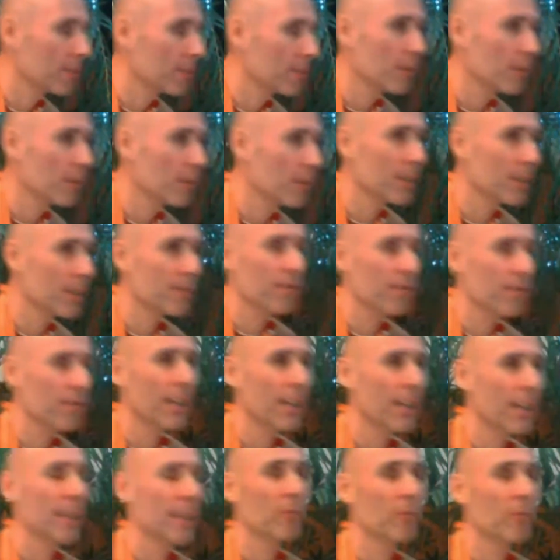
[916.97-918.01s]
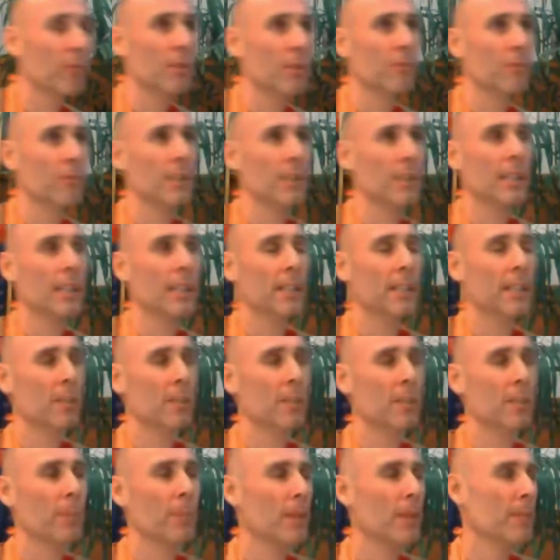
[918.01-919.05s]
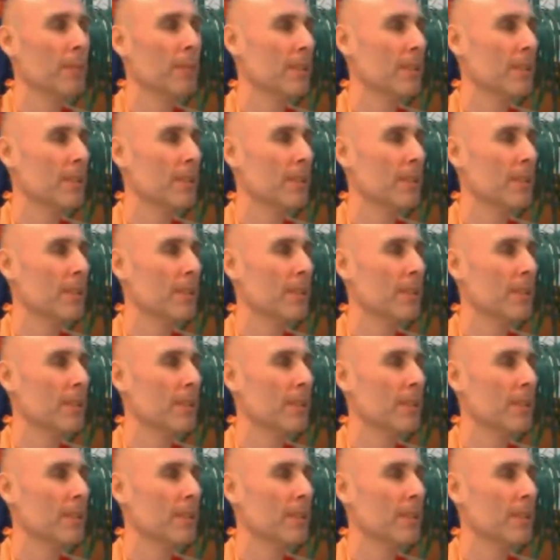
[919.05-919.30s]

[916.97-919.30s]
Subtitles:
will it rain, will it get permits,